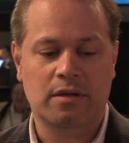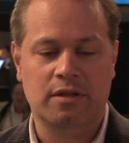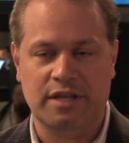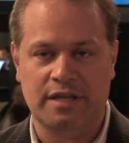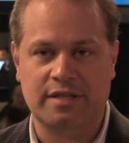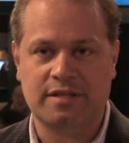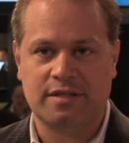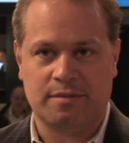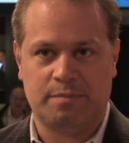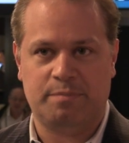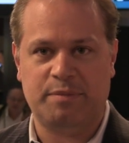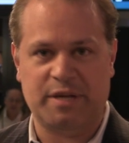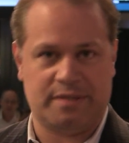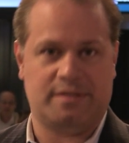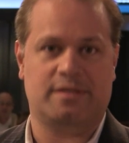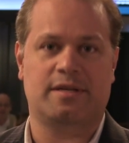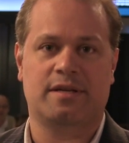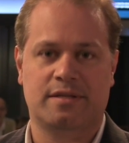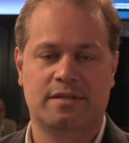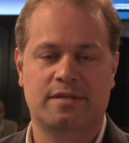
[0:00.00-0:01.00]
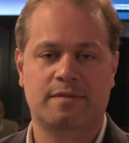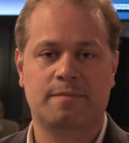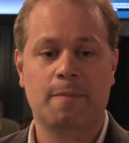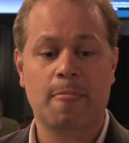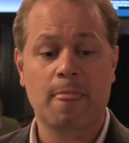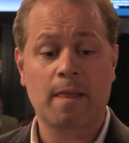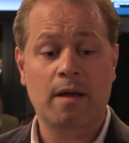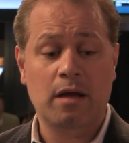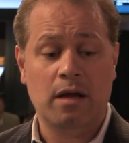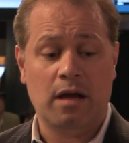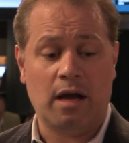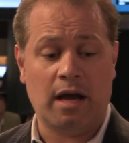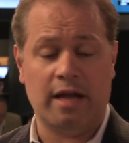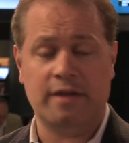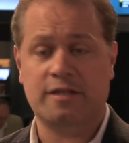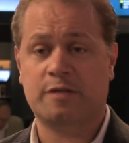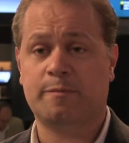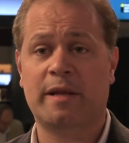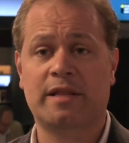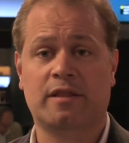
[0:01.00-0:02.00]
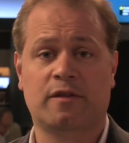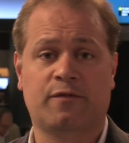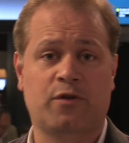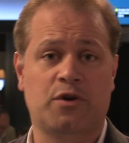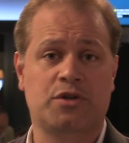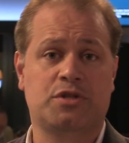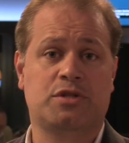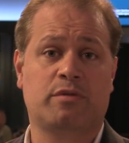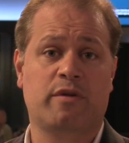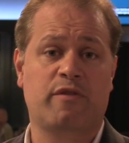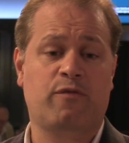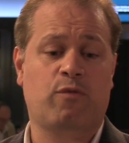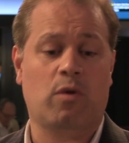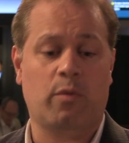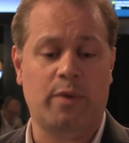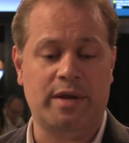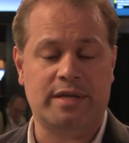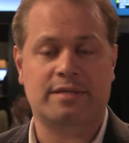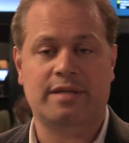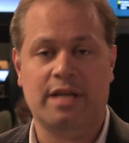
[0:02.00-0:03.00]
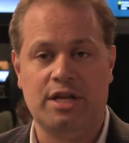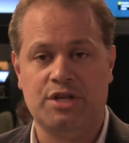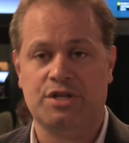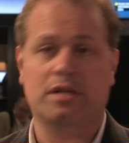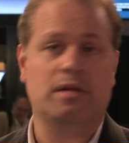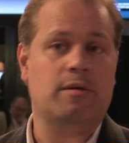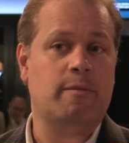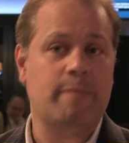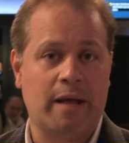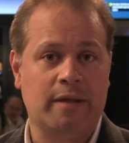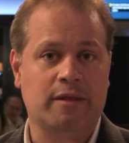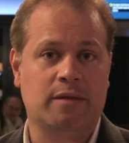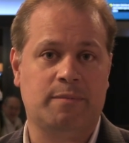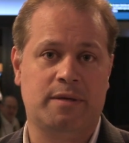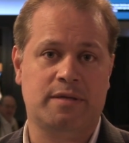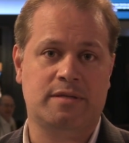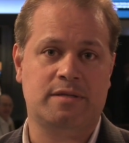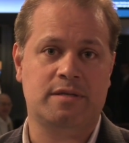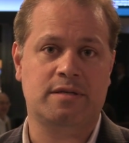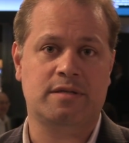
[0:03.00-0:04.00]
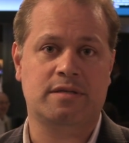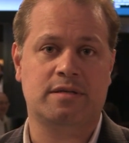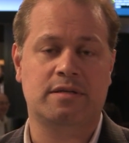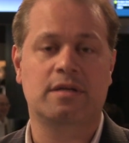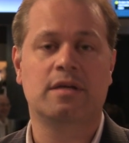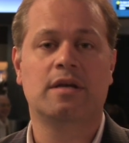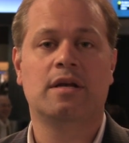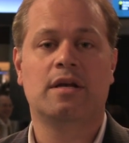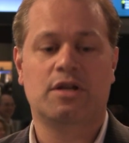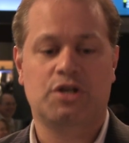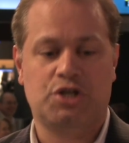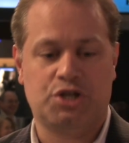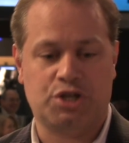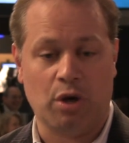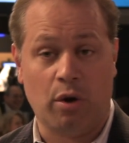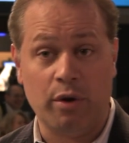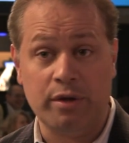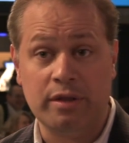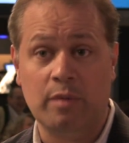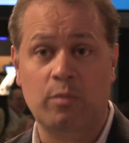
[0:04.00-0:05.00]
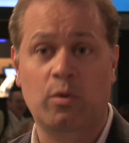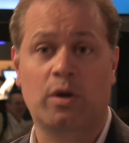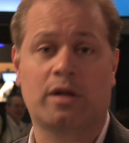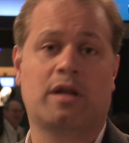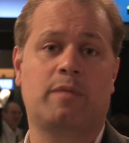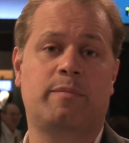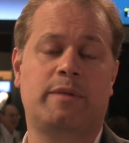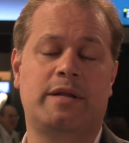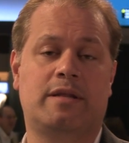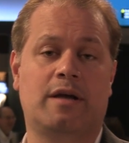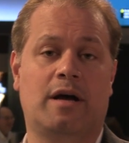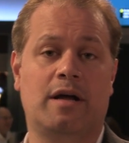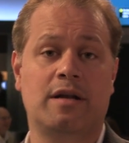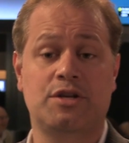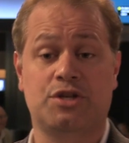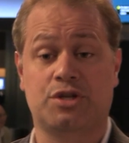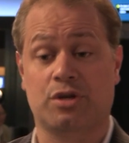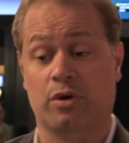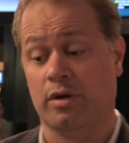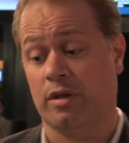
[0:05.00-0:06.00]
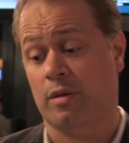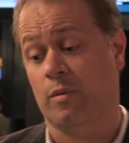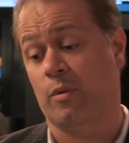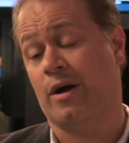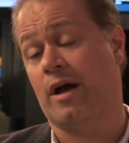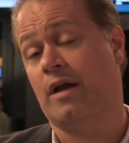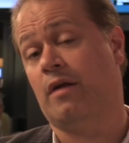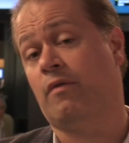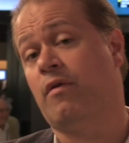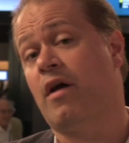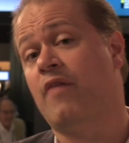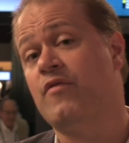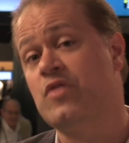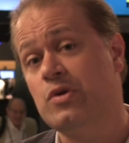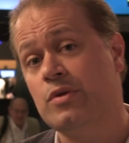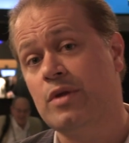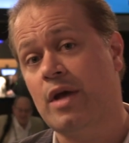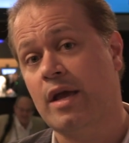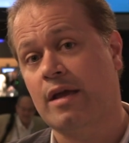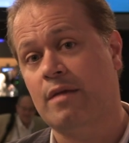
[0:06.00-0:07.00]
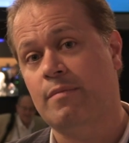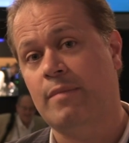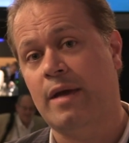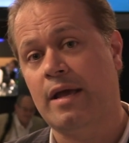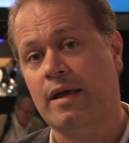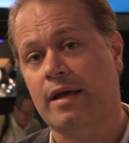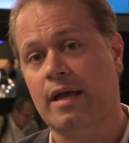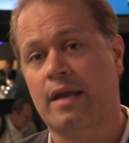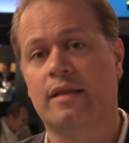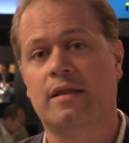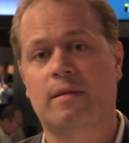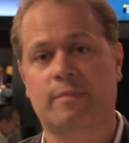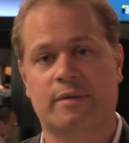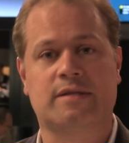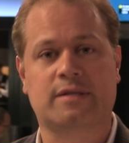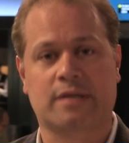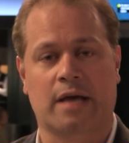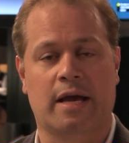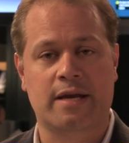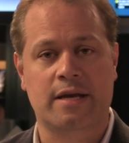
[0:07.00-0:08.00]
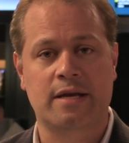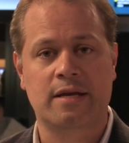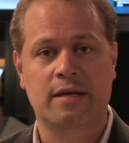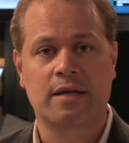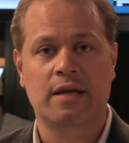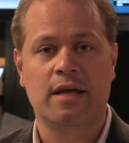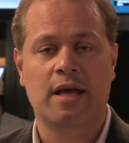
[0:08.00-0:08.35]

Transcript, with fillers: this business. I spent the first three, four weeks teaching about the business showing them what could be done, showing them what kind of revenue they can make, getting them excited,